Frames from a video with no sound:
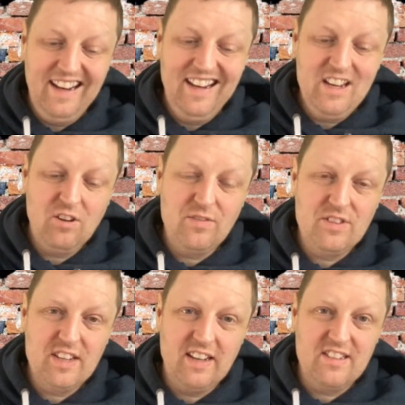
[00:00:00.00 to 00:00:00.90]
Lyon have
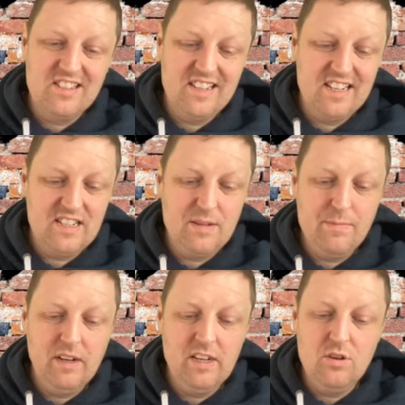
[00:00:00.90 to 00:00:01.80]
set €60
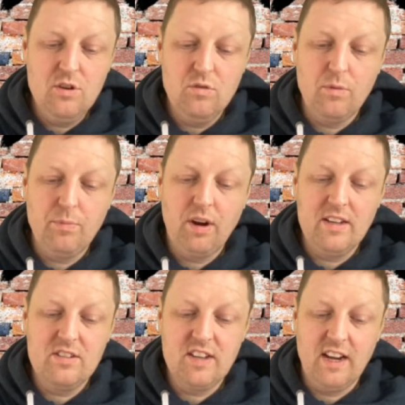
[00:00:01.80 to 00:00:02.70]
million
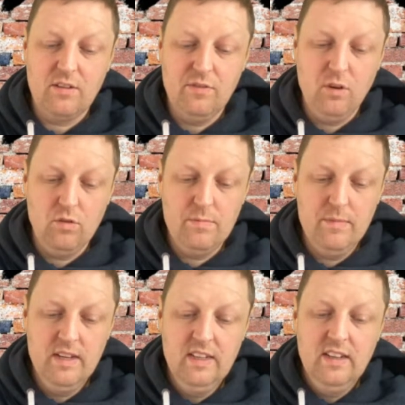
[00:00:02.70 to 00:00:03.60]
price tag for
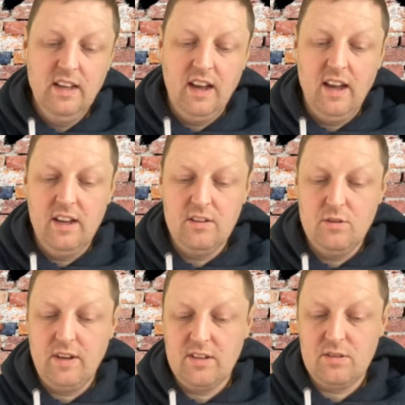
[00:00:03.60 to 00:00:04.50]
him, and
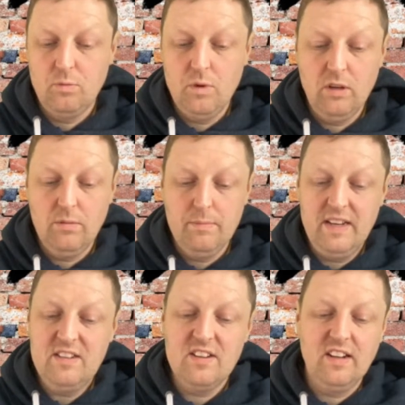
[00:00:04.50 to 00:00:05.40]
Newcastle will
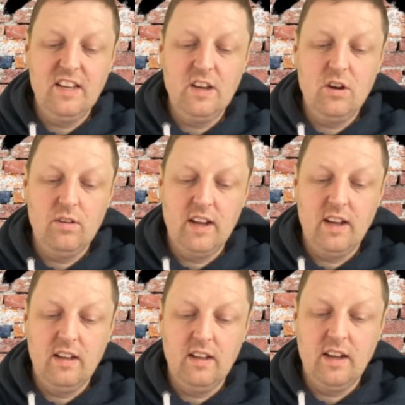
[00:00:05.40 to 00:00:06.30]
meet Lyon
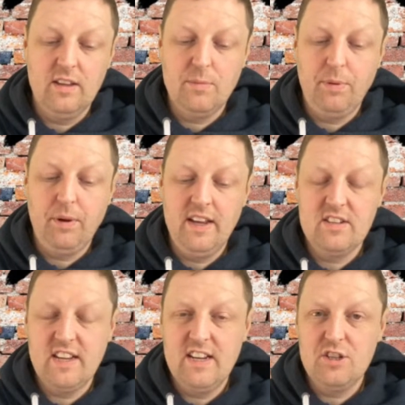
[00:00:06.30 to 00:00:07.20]
and the
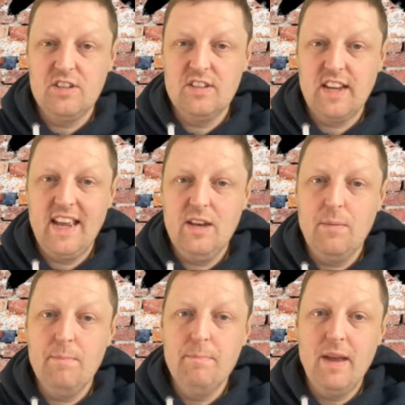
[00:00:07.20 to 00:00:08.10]
player's agent
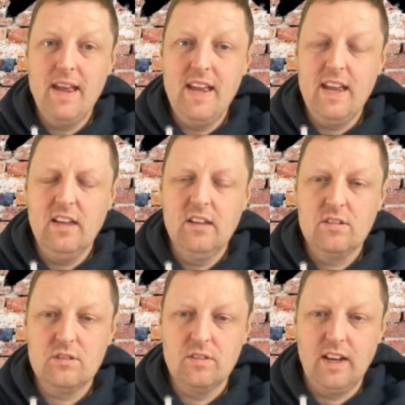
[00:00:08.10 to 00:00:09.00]
in May.
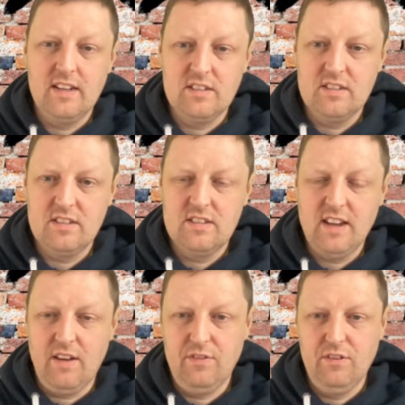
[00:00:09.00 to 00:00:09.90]
So that is
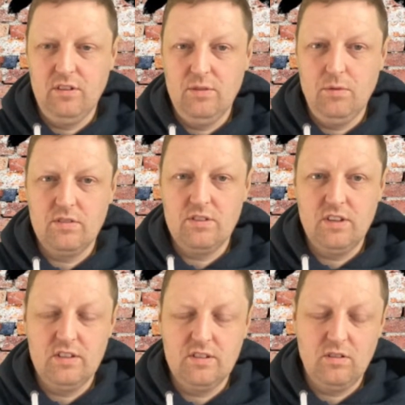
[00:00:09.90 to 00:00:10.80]
definitely one
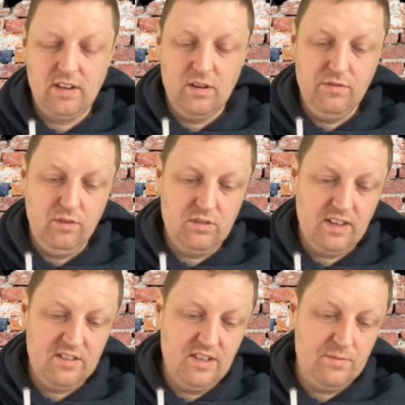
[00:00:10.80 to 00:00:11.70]
to look out for.
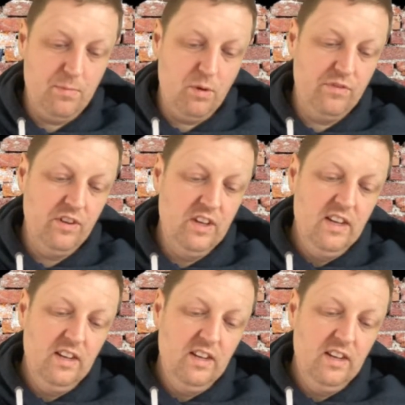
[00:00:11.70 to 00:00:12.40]
So that's this month.